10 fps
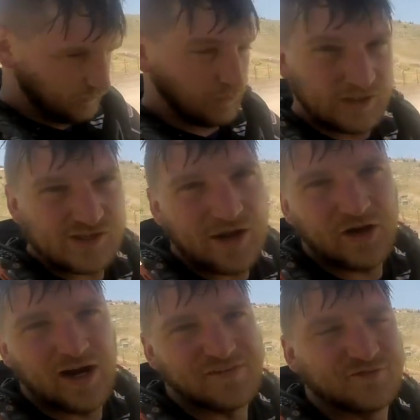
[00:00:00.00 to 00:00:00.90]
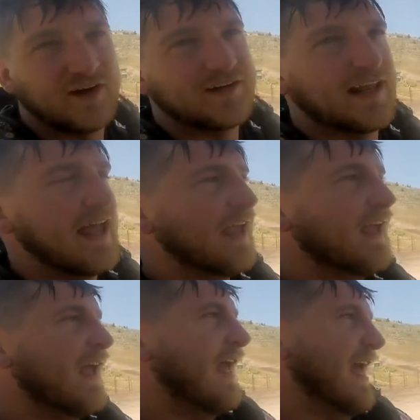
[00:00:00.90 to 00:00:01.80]
we're just out here having fun today.
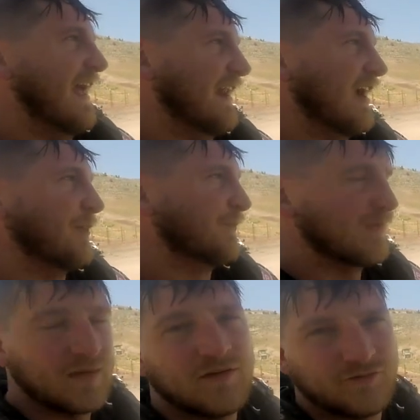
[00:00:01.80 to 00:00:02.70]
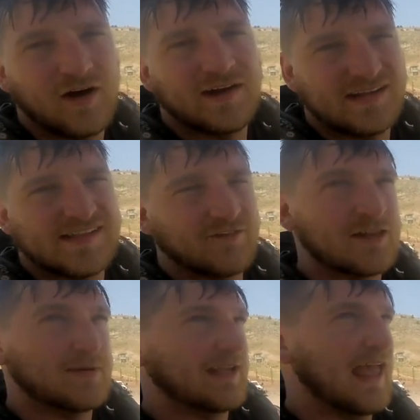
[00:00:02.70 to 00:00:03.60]
And um, fun is
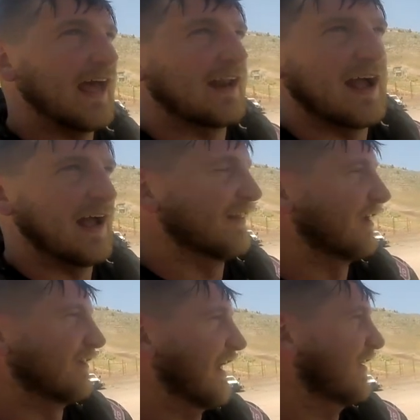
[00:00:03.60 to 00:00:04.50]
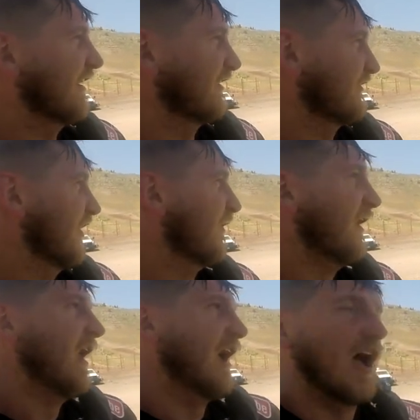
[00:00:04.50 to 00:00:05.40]
definitely being had. I, I love it out here. So
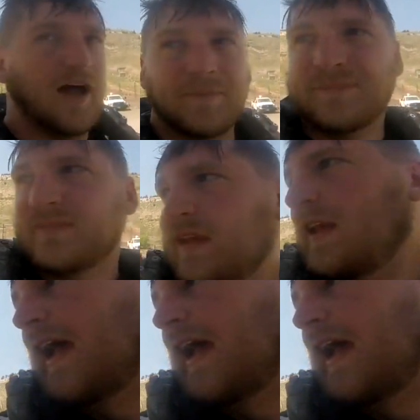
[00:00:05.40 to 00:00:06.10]
um,